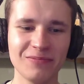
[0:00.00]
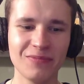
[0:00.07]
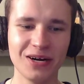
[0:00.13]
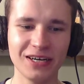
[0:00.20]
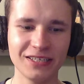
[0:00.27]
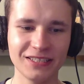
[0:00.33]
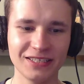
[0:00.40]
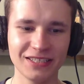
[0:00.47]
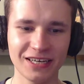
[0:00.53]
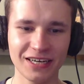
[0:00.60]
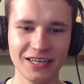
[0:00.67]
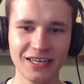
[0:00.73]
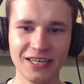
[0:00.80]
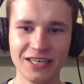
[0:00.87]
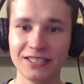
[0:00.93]
but
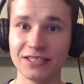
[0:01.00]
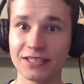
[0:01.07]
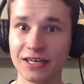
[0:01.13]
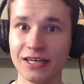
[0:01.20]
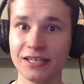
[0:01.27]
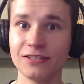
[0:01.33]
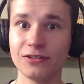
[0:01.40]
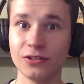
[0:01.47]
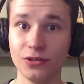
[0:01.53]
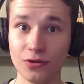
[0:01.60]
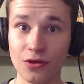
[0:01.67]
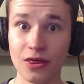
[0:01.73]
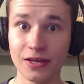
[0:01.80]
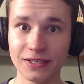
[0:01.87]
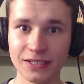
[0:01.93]
I tried to do
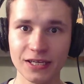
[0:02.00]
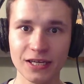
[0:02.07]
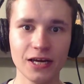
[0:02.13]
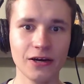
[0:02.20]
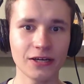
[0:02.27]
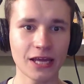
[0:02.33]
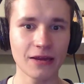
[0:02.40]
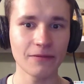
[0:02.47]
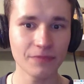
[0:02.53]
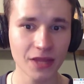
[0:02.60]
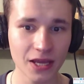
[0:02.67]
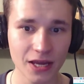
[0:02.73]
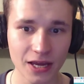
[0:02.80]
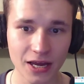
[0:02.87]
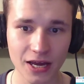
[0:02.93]
this. Okay,
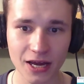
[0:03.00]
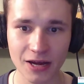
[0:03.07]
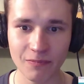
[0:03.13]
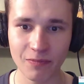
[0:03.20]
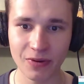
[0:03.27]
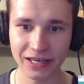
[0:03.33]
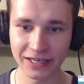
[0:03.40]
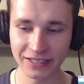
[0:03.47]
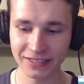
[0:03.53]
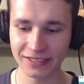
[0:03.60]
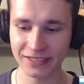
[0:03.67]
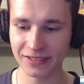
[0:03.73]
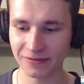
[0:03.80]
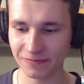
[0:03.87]
police.